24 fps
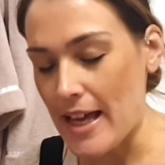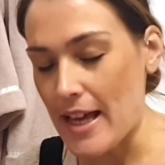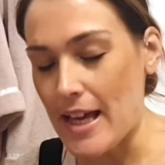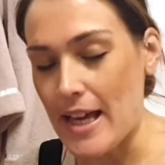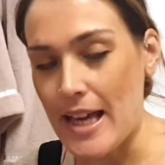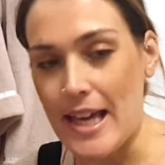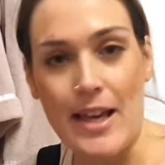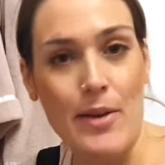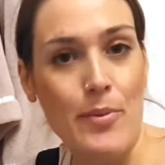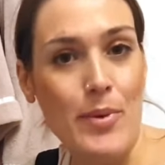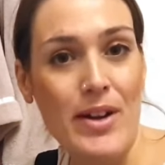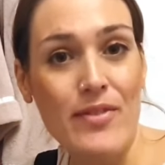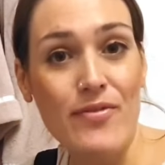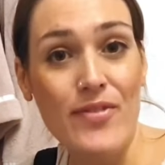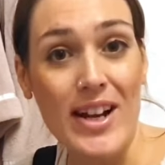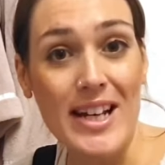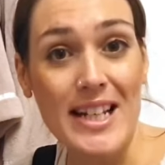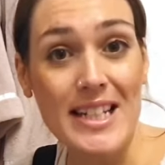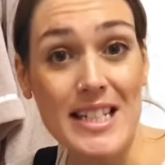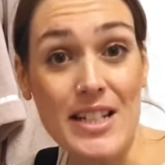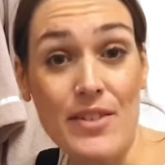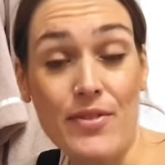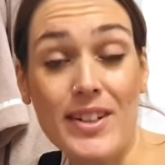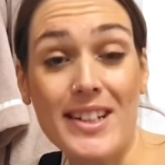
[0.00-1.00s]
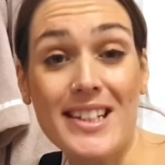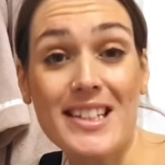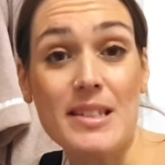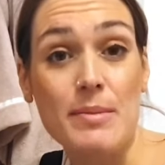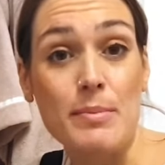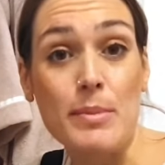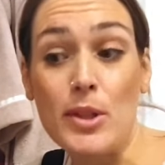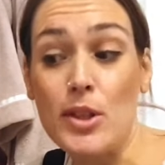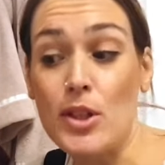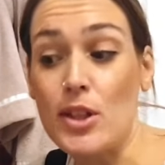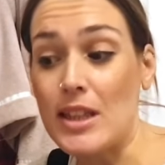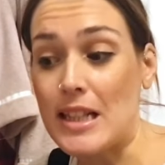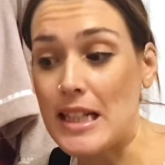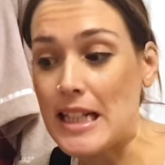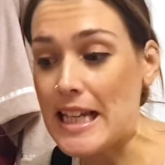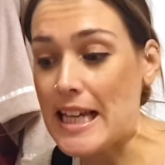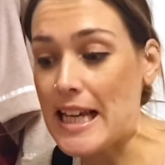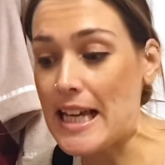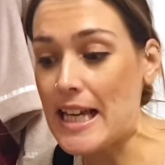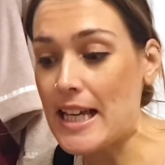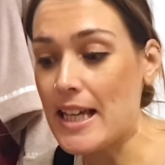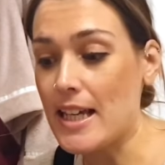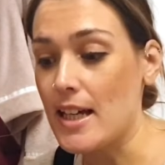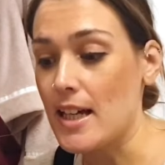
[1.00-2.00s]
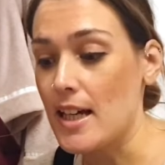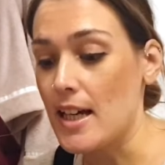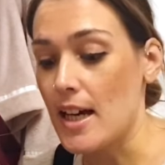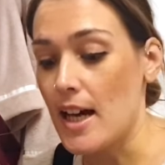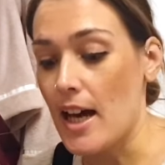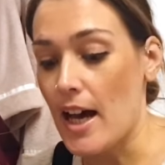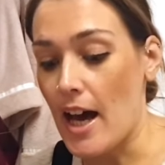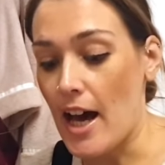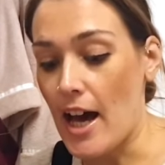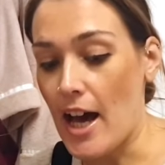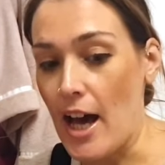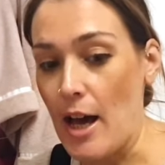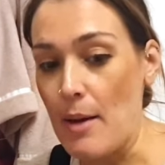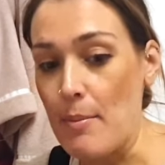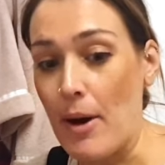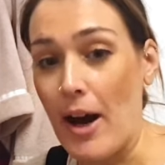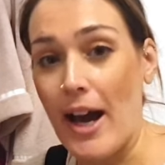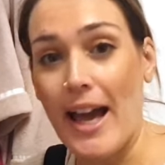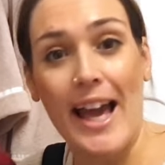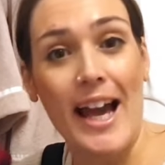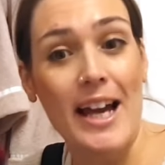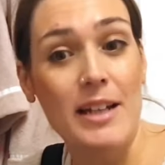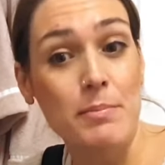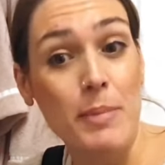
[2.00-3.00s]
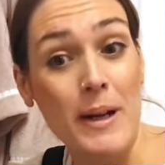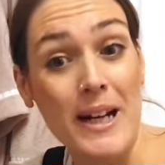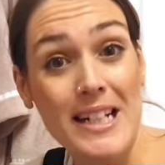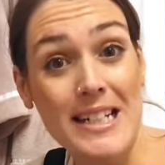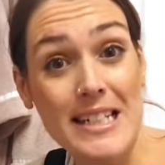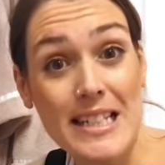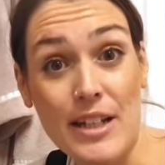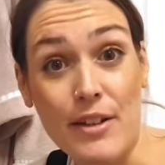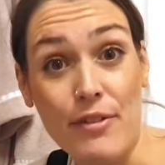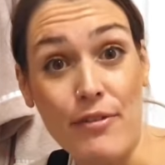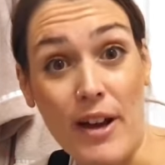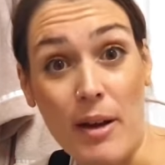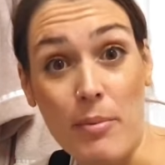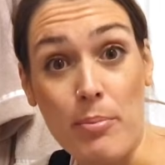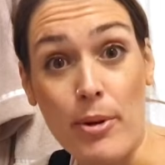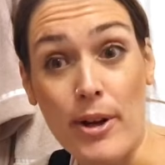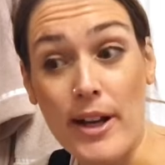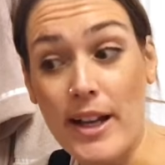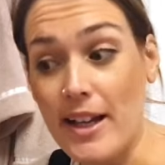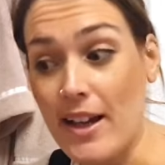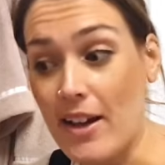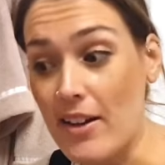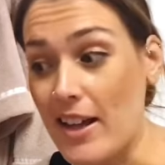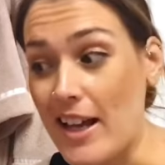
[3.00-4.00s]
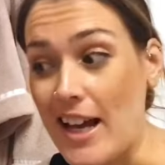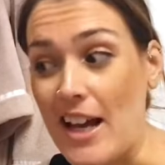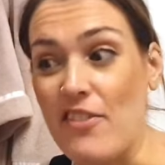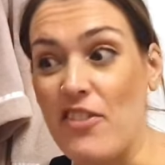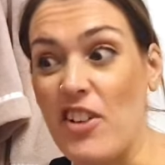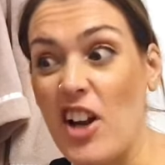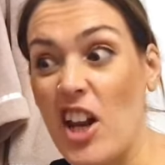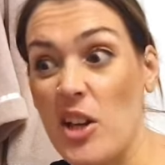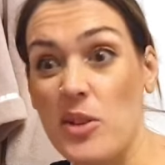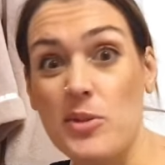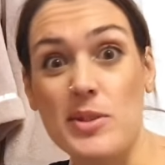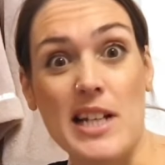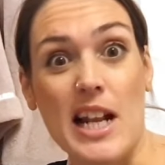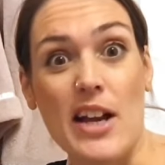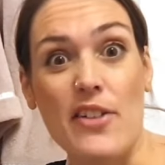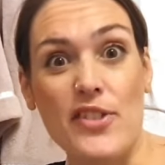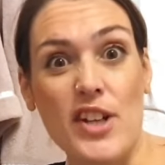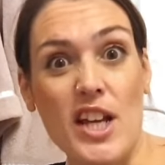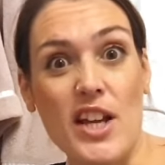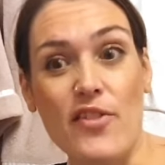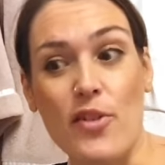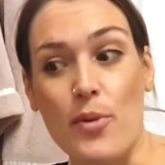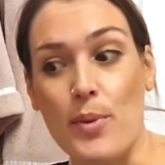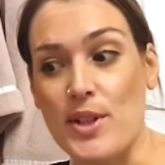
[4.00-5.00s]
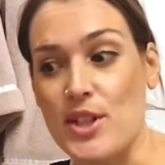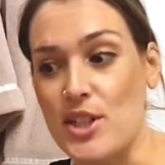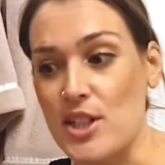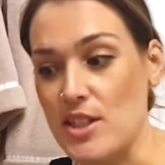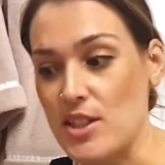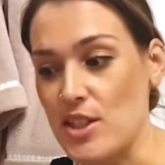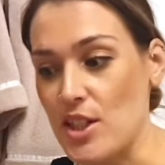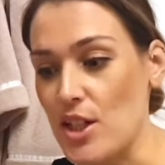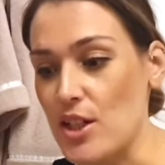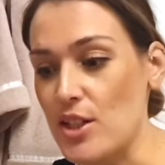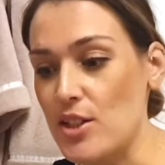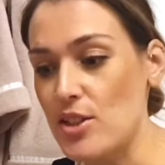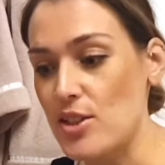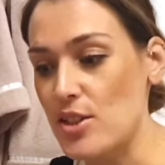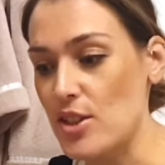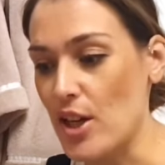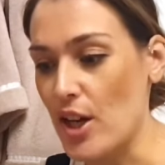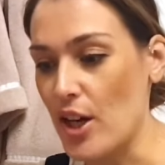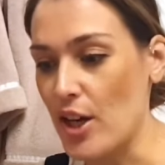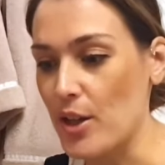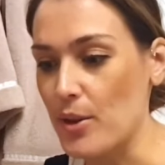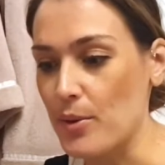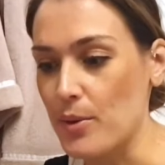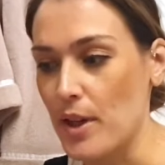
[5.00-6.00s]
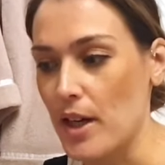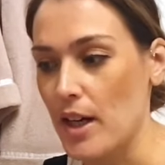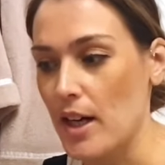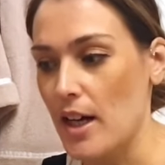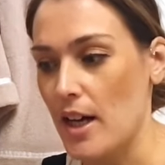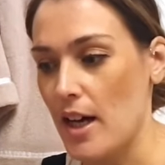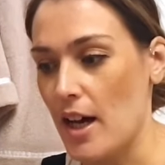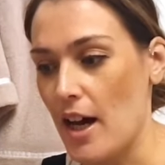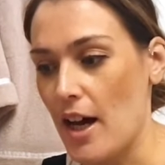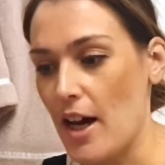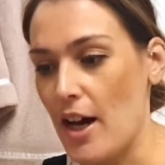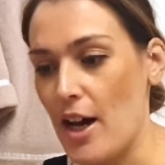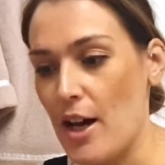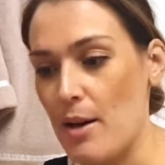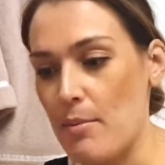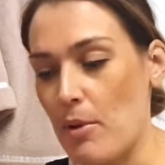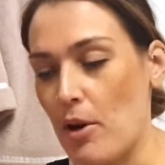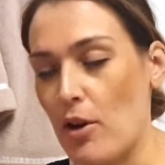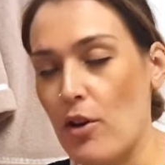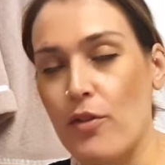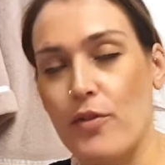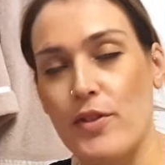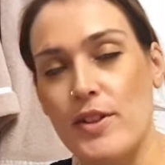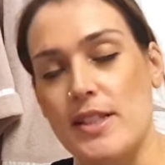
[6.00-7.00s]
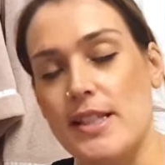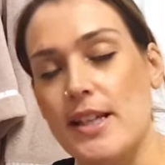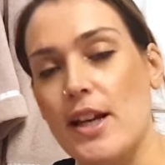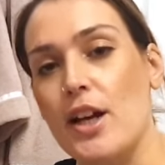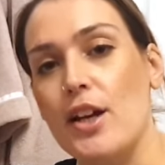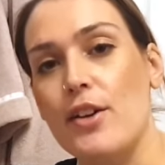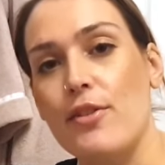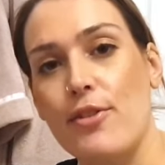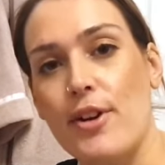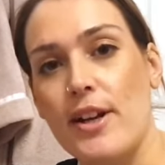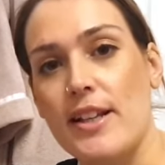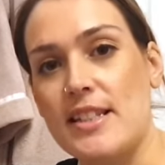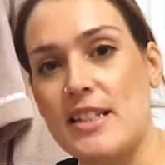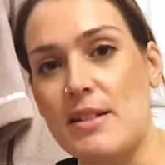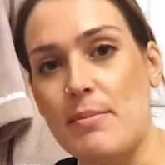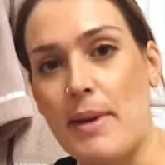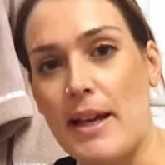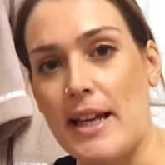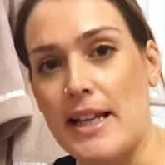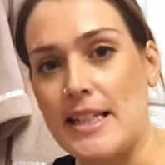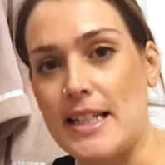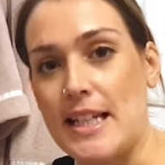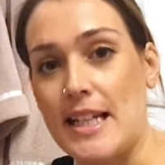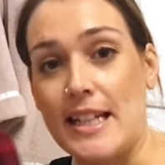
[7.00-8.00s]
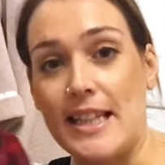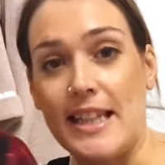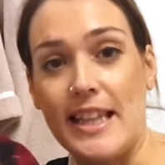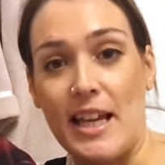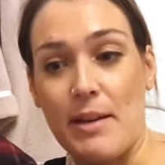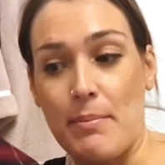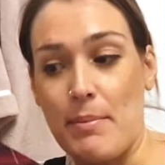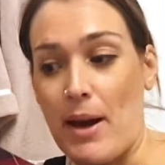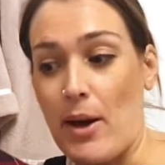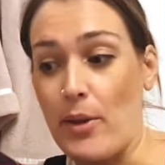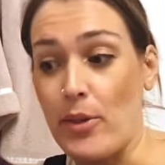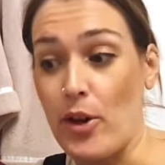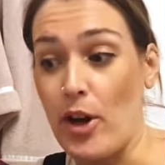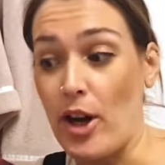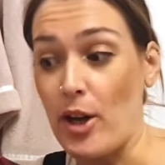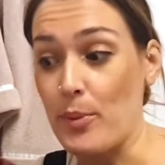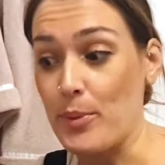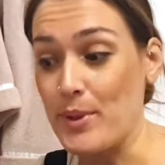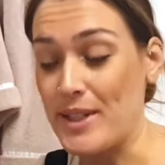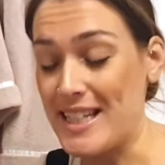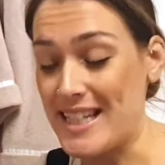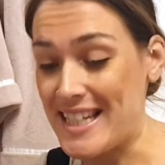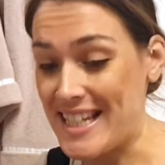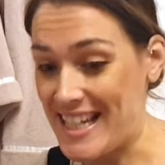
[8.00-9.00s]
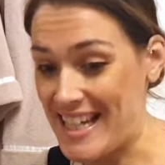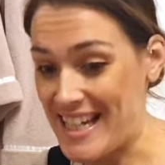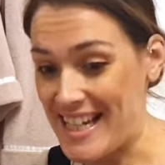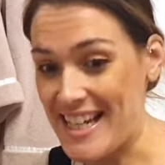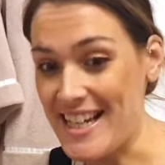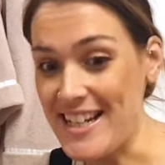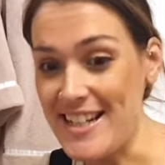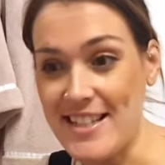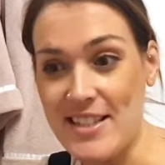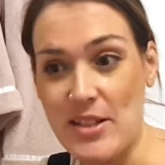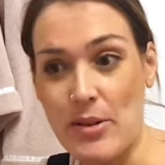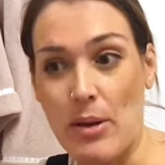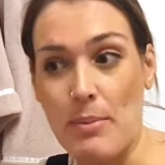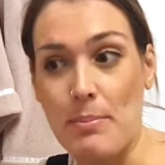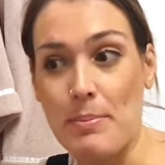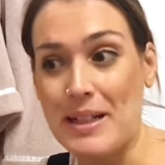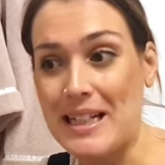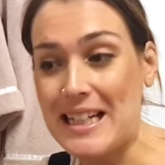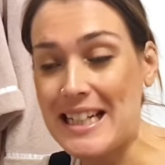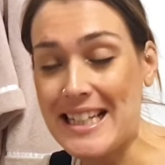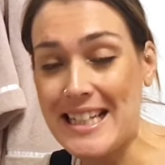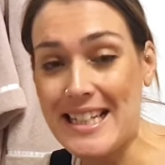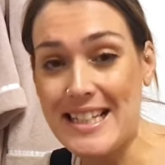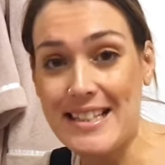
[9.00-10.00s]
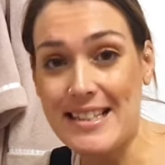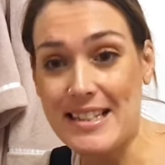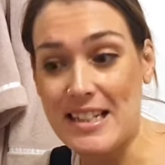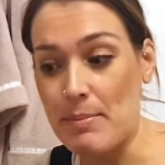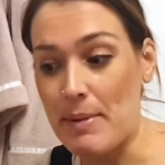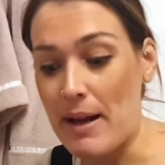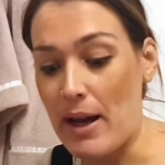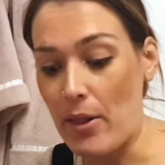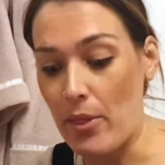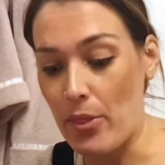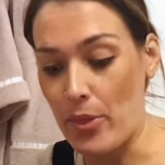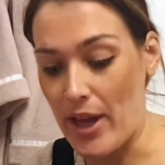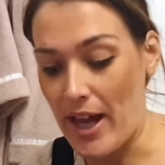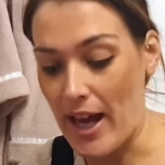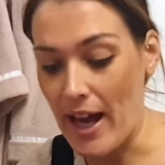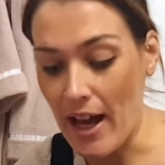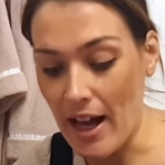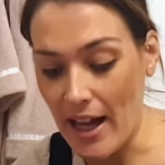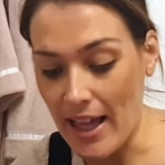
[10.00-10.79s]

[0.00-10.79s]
It went relatively smoothly. Um, I had plenty of fabric and I have loads left over, which is good. So um, I obviously overestimated the amount that I would need, so I'm pleased about that.